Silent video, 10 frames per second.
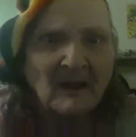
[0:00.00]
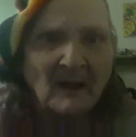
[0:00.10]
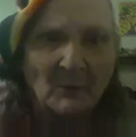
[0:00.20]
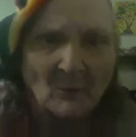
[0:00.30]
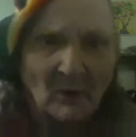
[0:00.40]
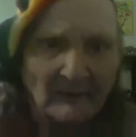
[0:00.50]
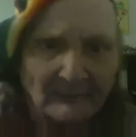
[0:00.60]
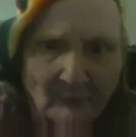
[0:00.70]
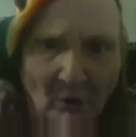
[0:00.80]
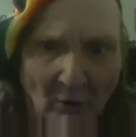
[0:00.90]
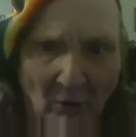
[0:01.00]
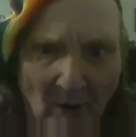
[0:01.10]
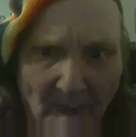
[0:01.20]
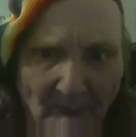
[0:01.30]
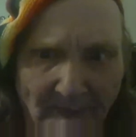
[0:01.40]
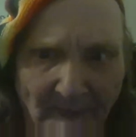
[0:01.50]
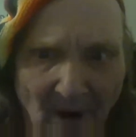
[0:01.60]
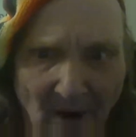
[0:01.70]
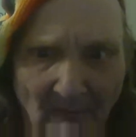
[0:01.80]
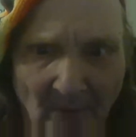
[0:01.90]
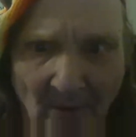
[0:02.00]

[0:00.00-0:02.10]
Anyways, Noel offered Tom,